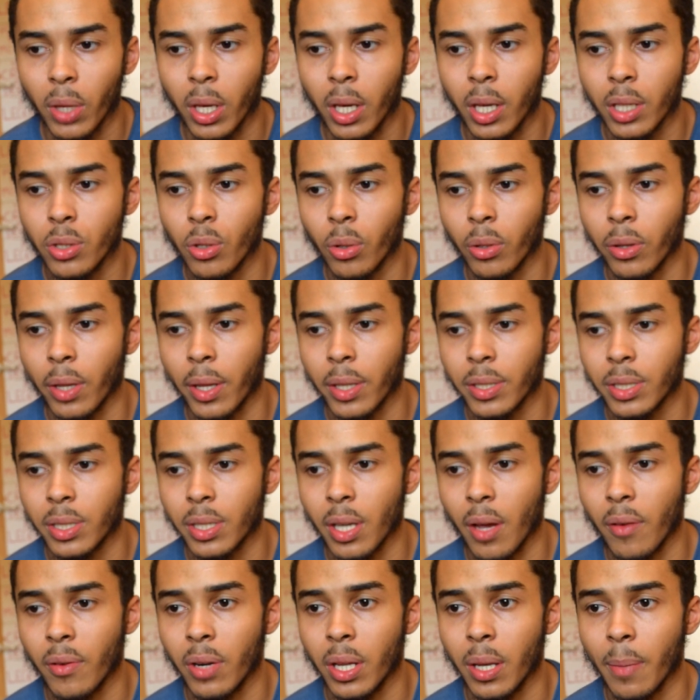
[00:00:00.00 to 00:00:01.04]
It's not
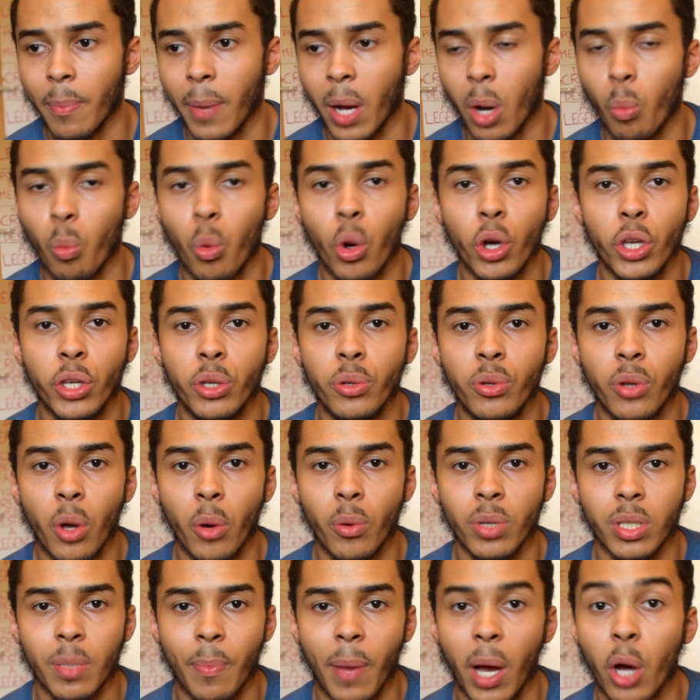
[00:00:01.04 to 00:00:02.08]
necessarily about what you know,
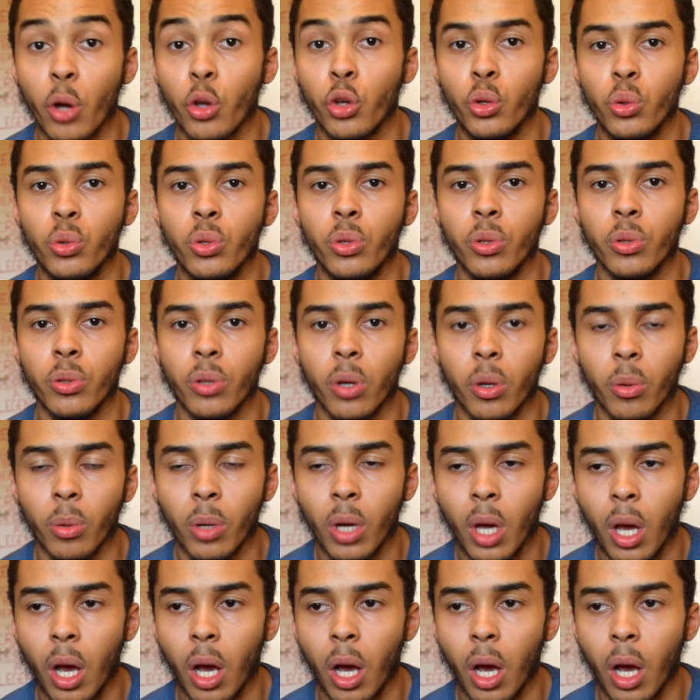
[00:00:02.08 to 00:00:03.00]
it's about who you know.